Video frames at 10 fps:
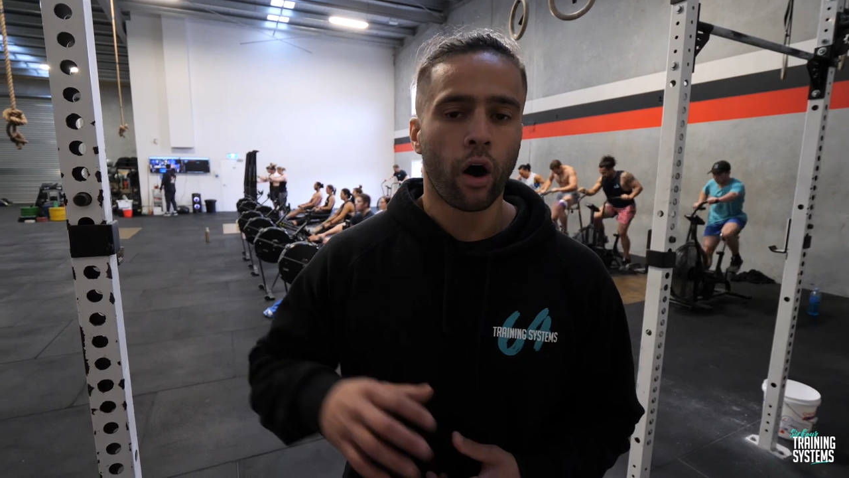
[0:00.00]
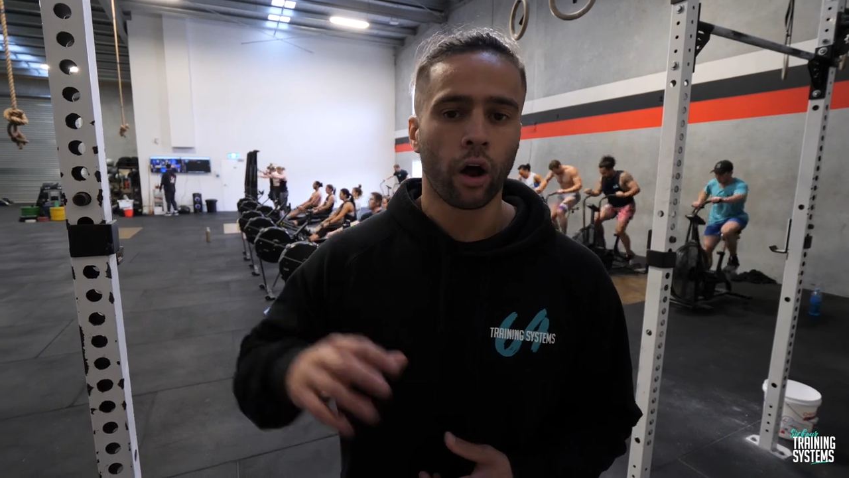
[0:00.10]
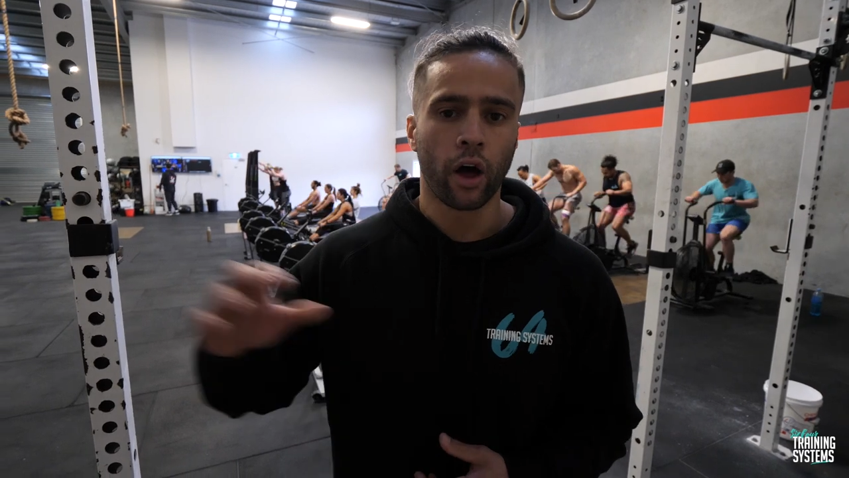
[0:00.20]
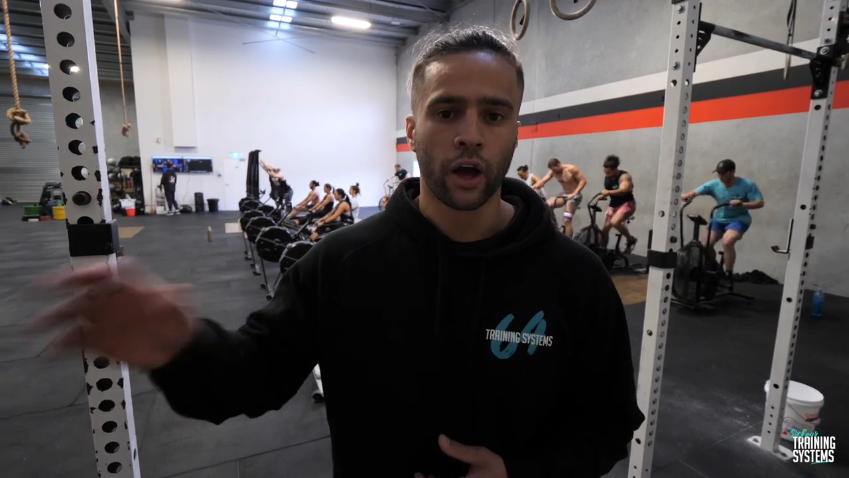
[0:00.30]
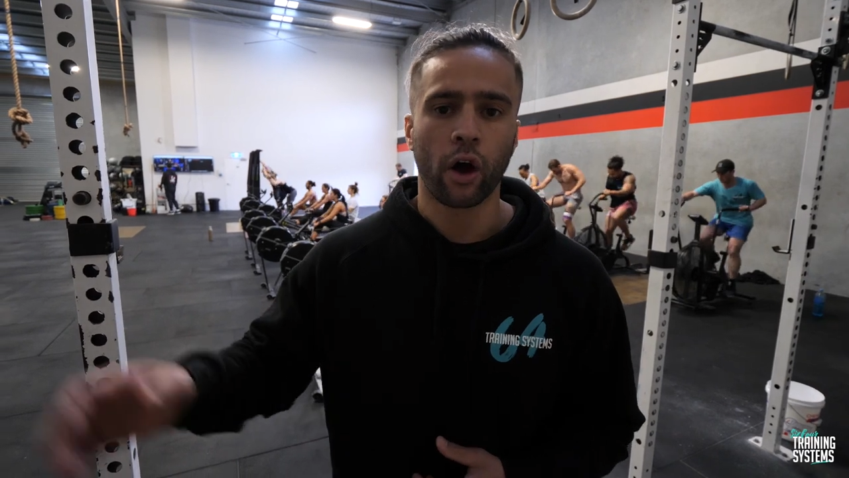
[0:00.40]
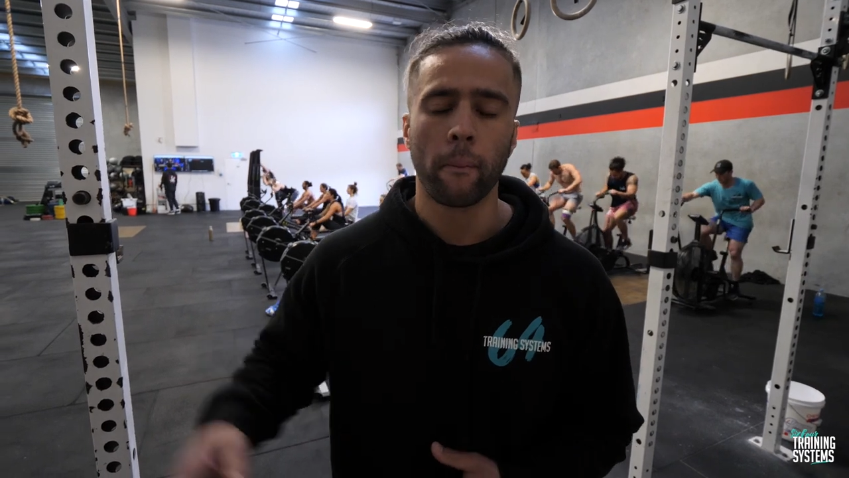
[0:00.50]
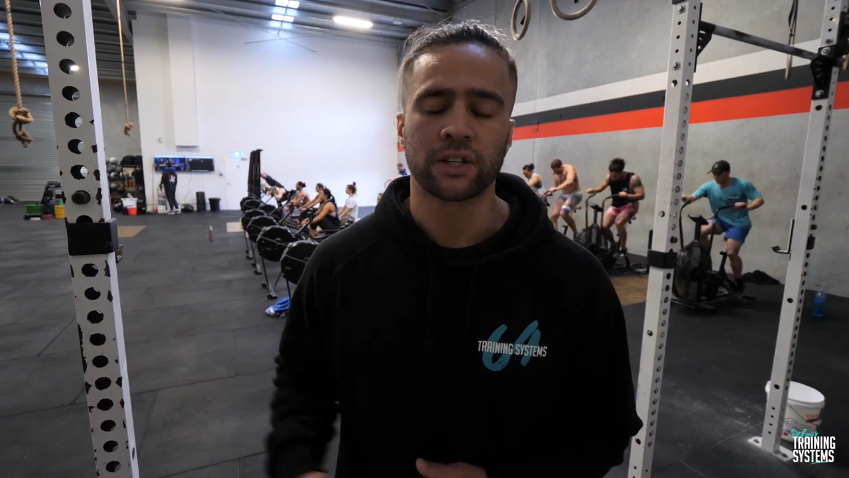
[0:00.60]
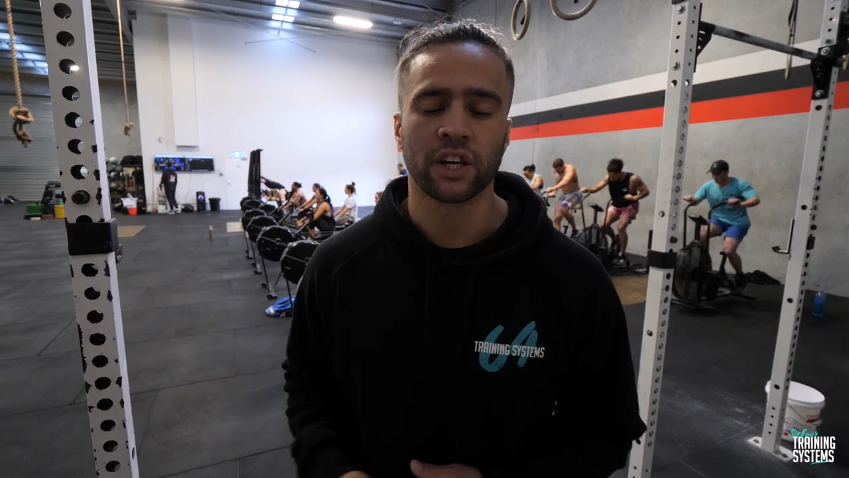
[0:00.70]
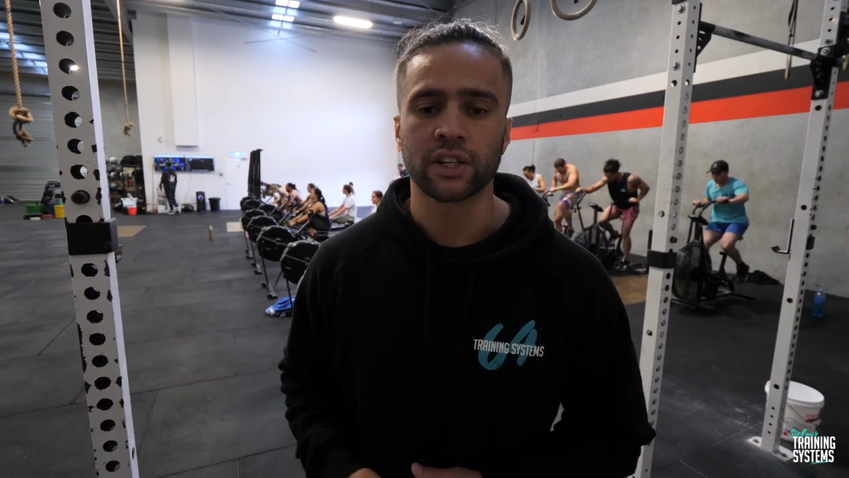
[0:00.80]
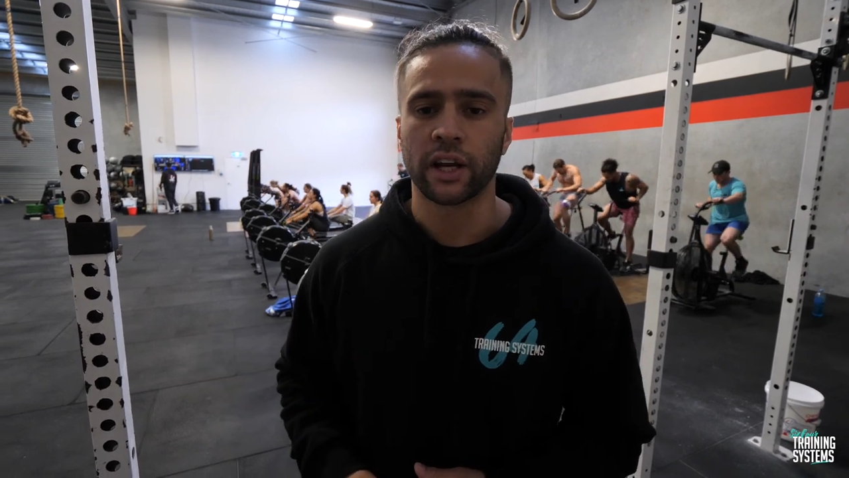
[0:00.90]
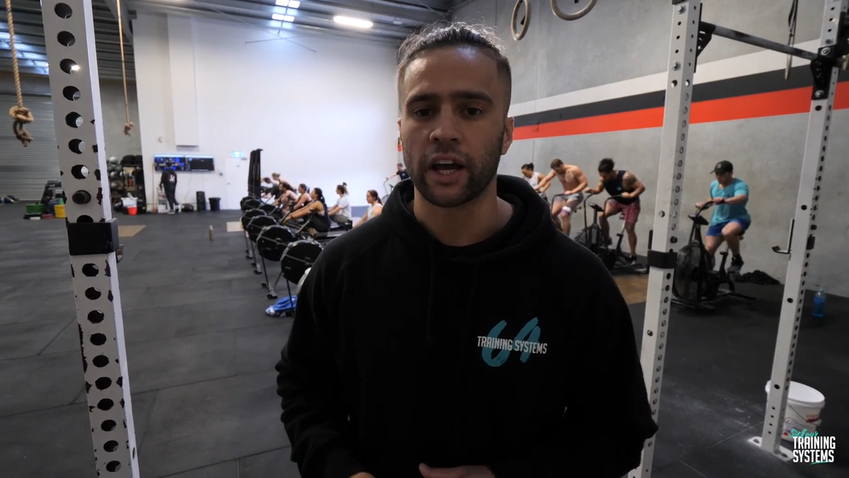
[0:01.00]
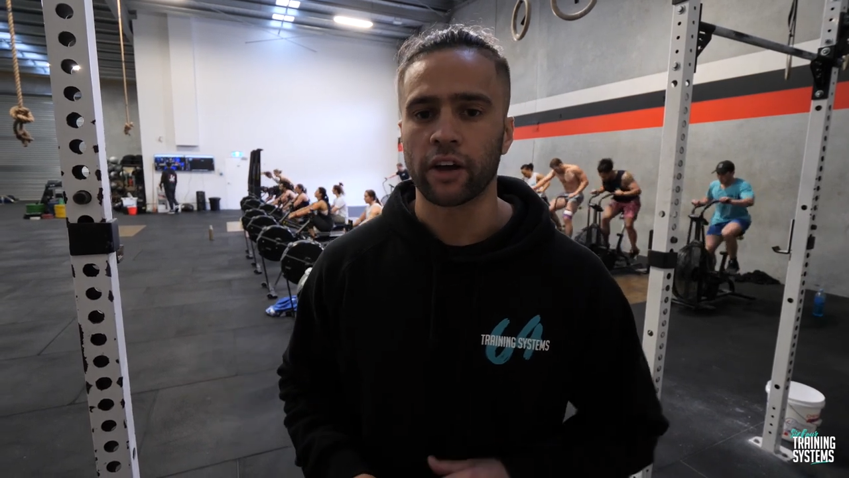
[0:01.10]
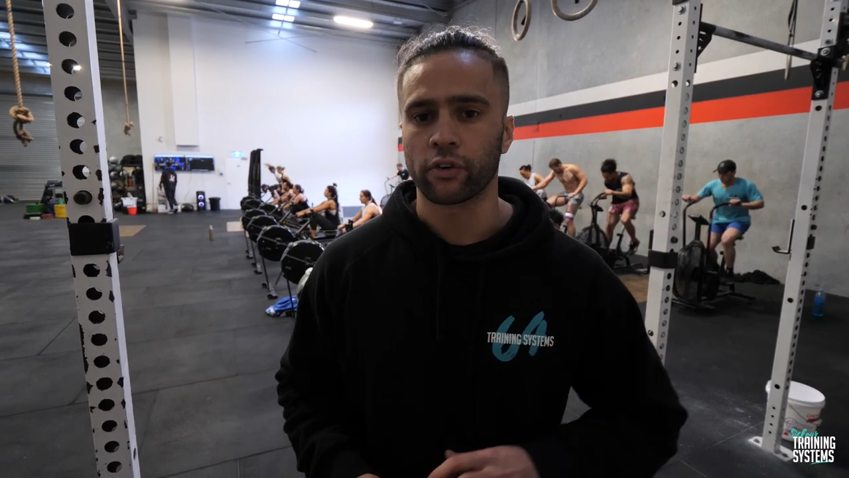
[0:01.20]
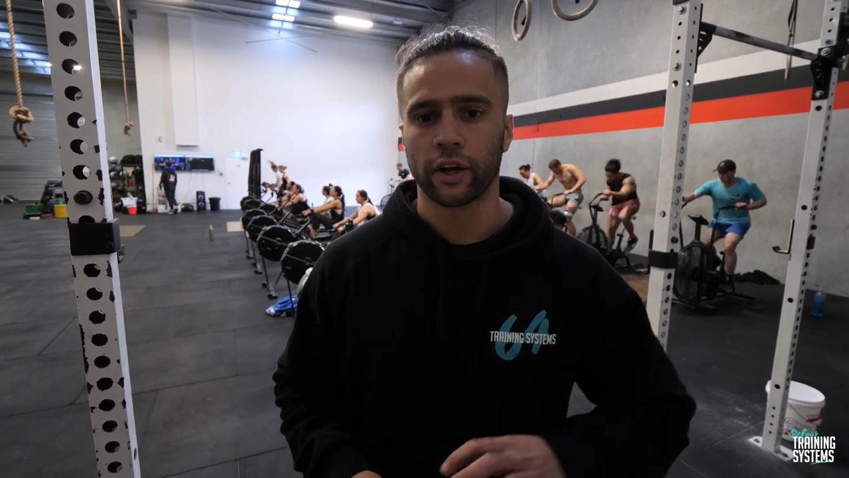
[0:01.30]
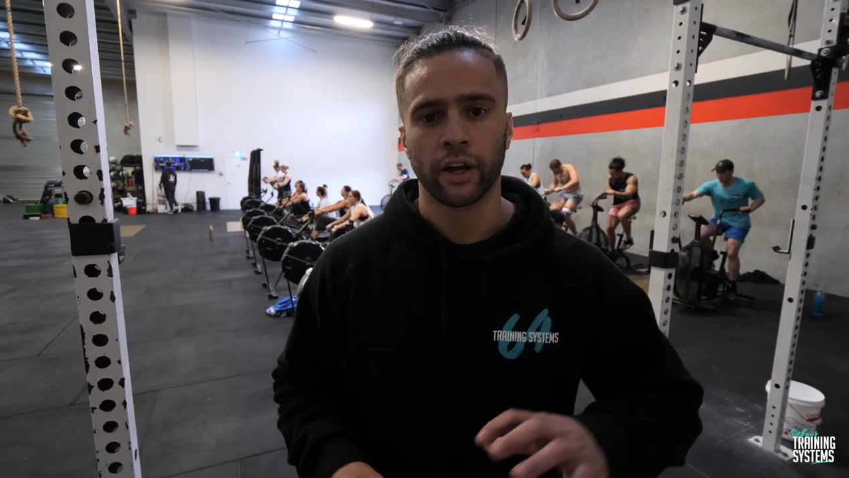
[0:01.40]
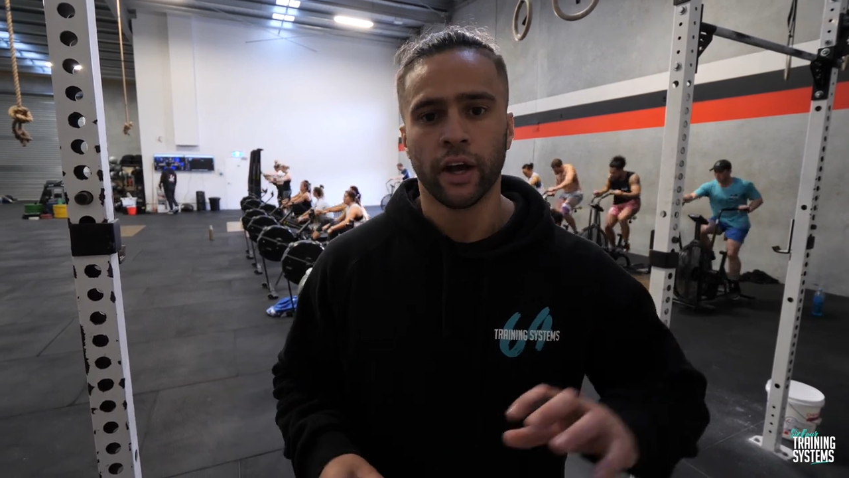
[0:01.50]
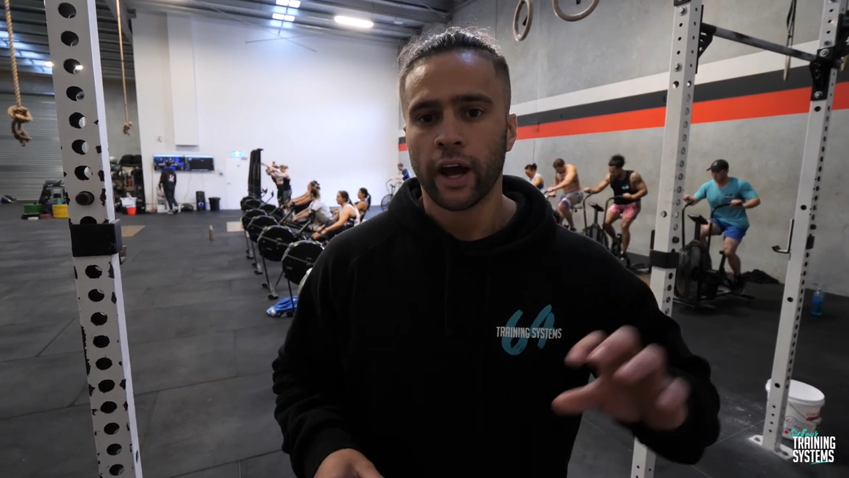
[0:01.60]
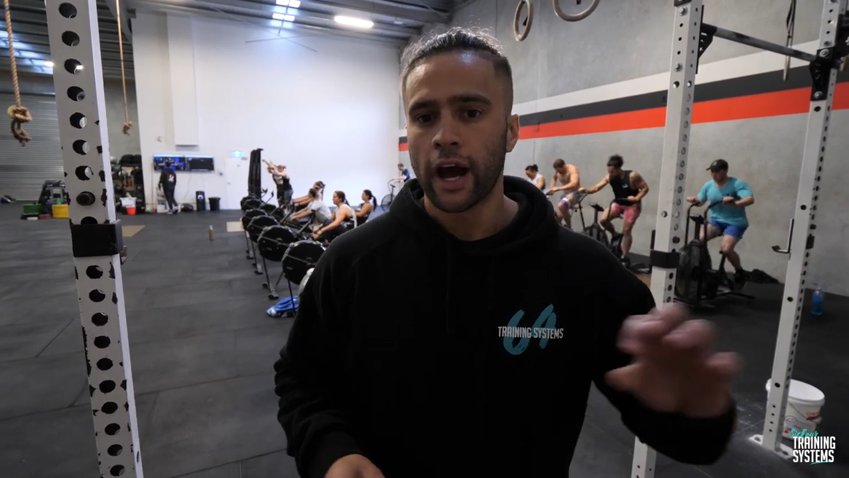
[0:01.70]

online competition at every